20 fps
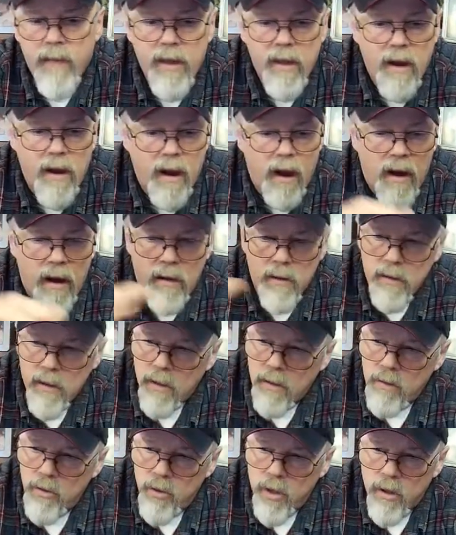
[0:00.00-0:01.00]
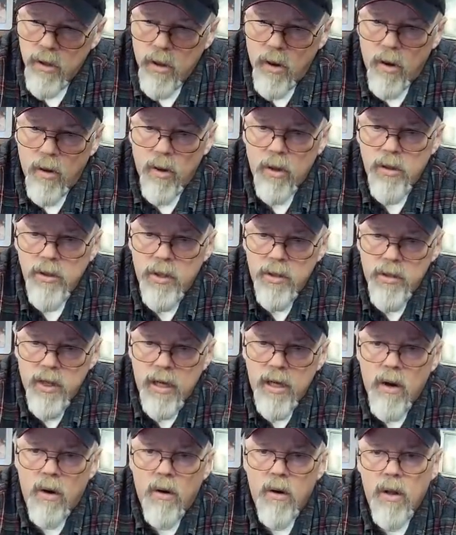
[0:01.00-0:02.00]
I'll drill the holes as I
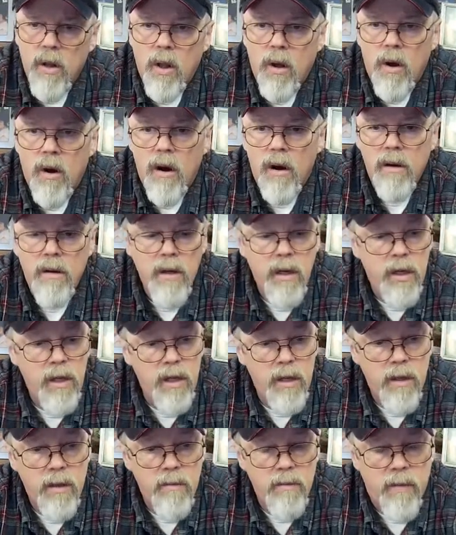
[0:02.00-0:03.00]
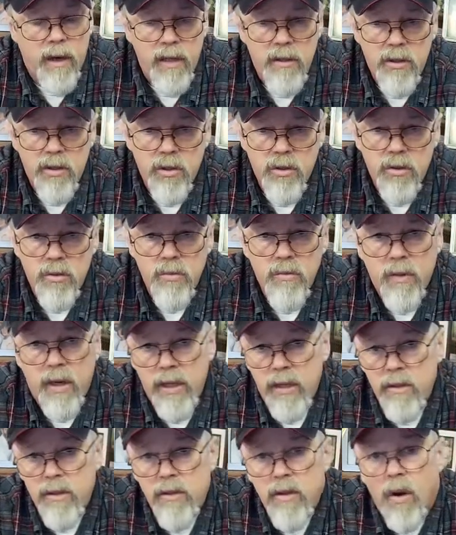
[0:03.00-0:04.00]
go along. My
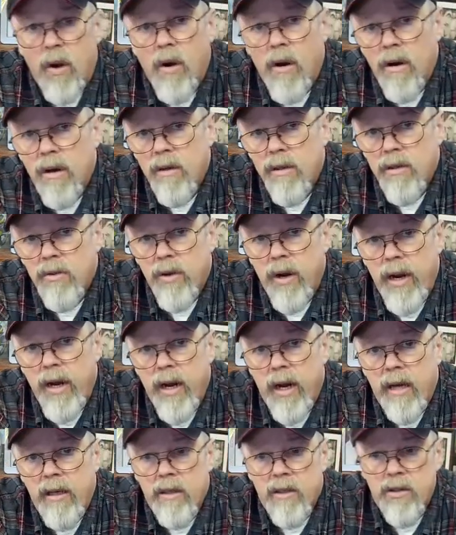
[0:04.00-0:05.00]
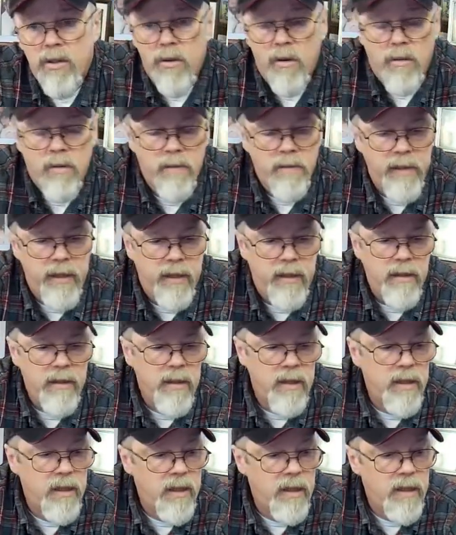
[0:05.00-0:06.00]
auger's right on the snowmobile.
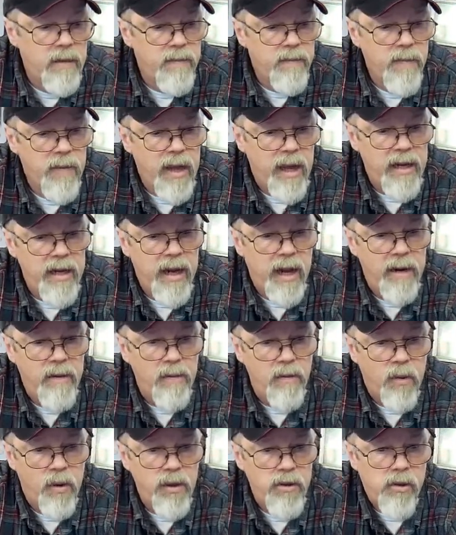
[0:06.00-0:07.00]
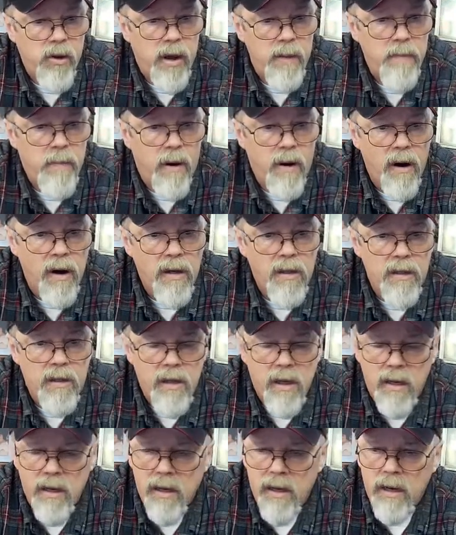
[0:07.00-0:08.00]
And then once I park
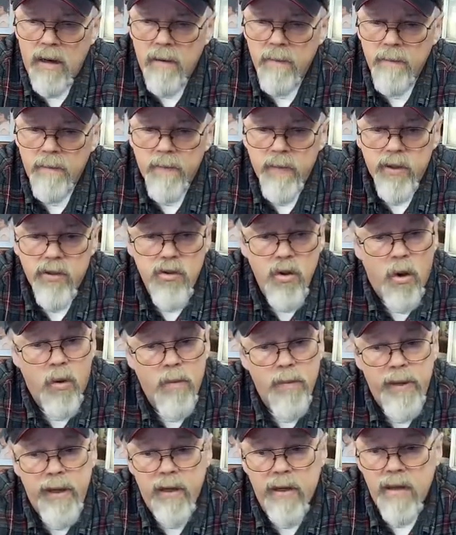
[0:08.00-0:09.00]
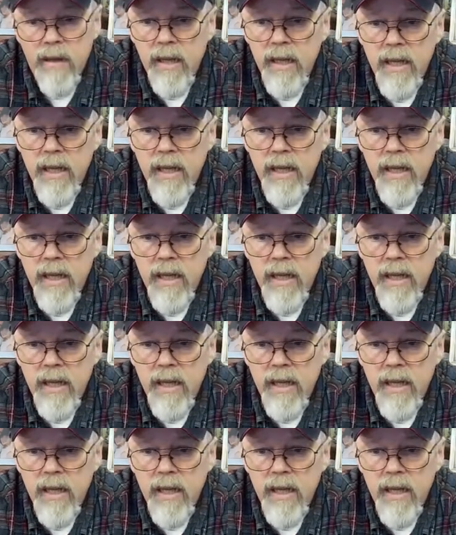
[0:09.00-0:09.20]
the snowmobile,